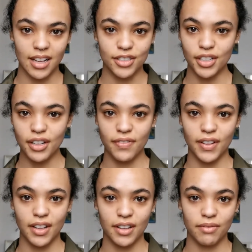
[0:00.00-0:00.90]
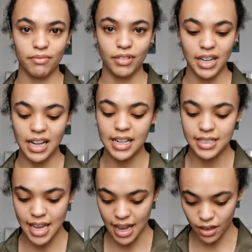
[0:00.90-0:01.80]
I don't know if you can really
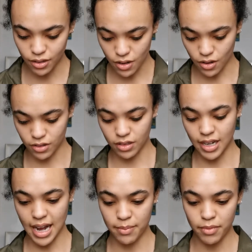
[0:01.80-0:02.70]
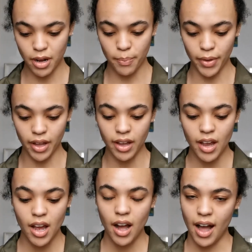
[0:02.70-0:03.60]
tell on camera, but
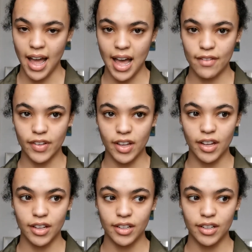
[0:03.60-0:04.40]
I have